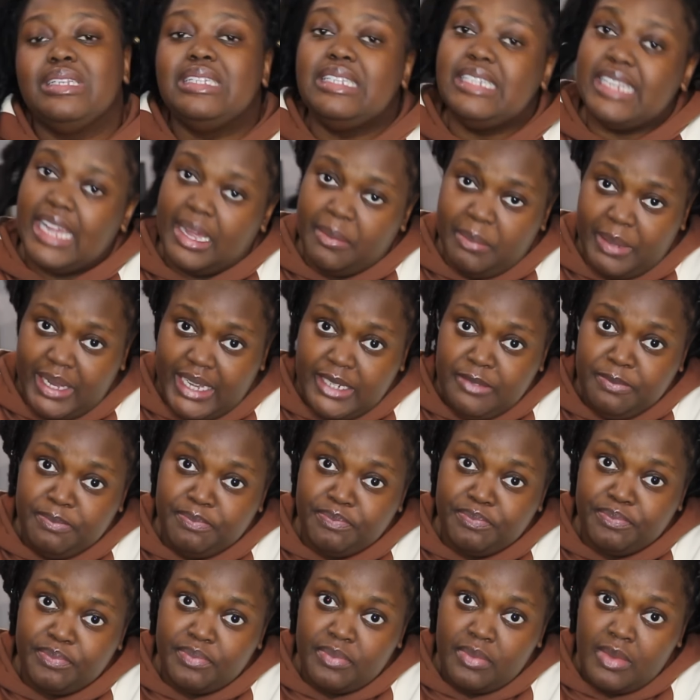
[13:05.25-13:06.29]
Demi.
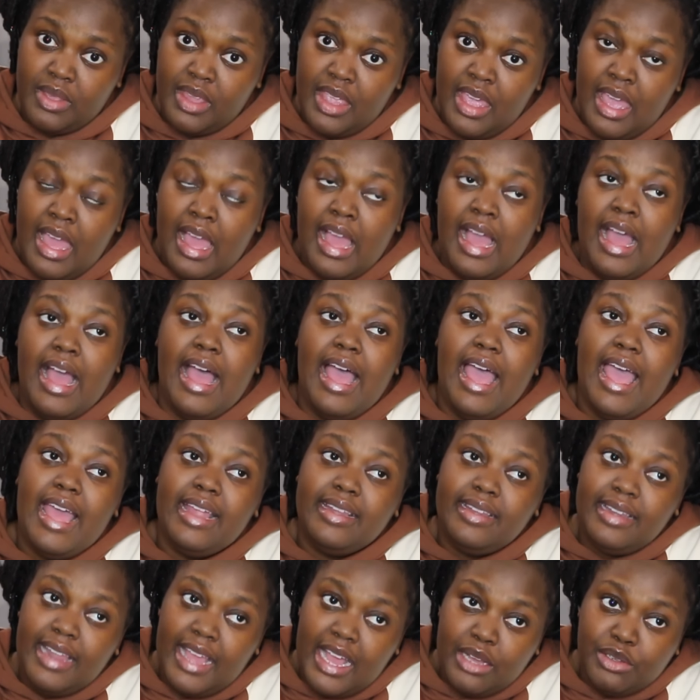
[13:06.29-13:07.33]
And
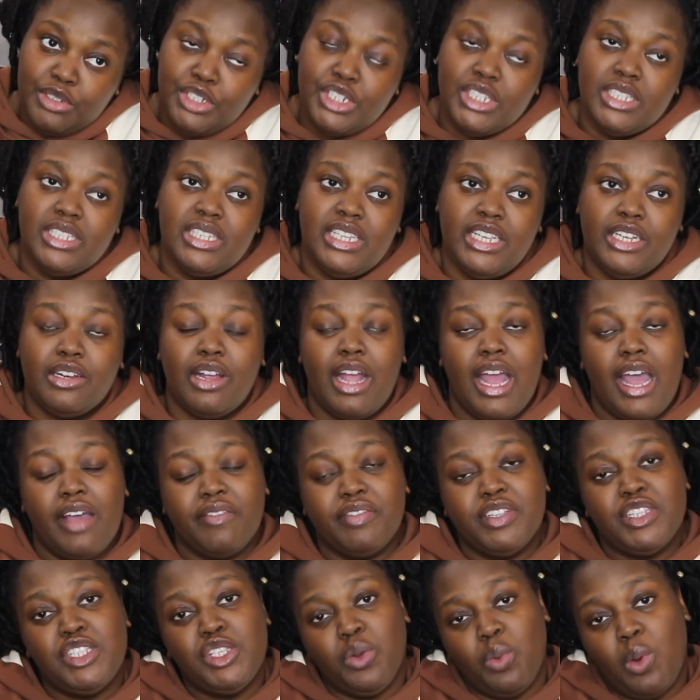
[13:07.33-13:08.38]
now she's here
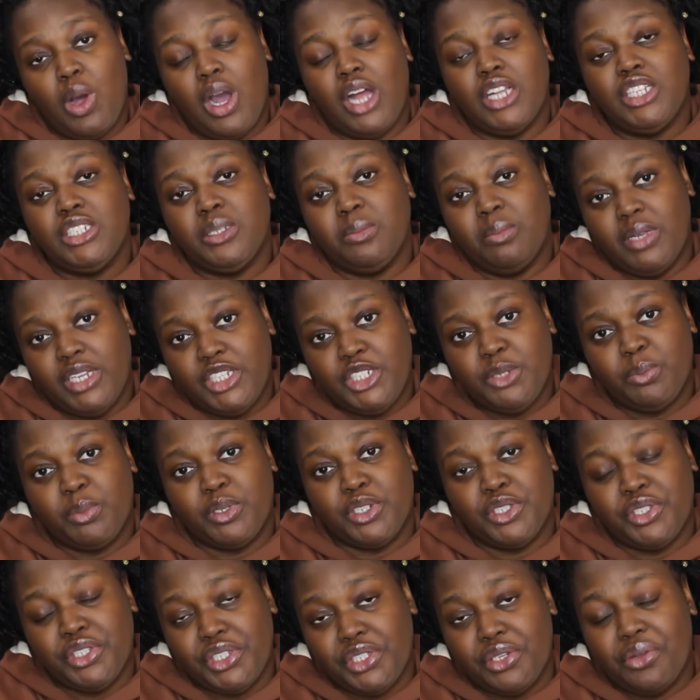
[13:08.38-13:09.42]
having to watch Mitch
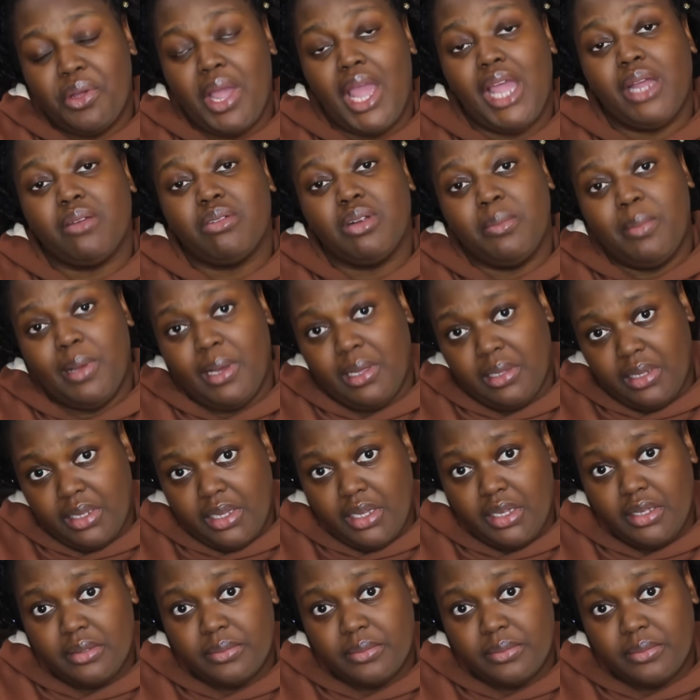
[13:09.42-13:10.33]
pursue Arabella.